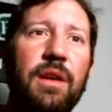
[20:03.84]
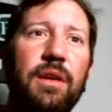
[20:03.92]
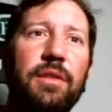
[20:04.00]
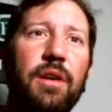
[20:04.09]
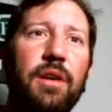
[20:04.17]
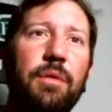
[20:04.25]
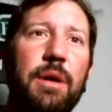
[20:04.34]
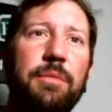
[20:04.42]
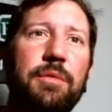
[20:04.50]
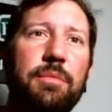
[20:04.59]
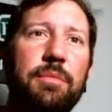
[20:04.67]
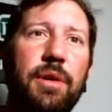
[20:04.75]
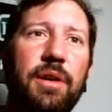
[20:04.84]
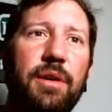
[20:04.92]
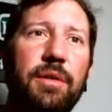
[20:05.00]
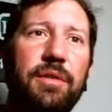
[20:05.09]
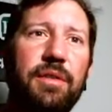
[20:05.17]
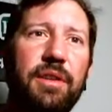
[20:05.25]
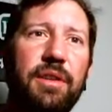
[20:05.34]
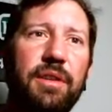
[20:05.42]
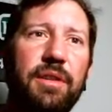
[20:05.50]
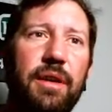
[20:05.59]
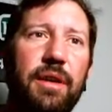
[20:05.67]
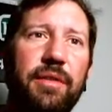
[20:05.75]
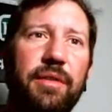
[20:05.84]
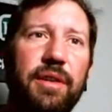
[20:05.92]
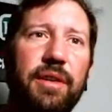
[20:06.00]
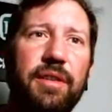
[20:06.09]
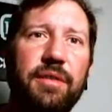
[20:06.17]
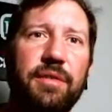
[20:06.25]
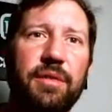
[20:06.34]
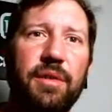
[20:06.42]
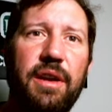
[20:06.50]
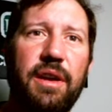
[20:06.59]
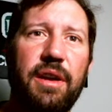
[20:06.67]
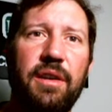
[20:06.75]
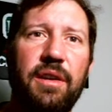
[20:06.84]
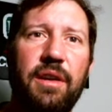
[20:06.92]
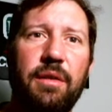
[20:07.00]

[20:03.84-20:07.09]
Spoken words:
So Web 2.0 is here. Everything's centralized.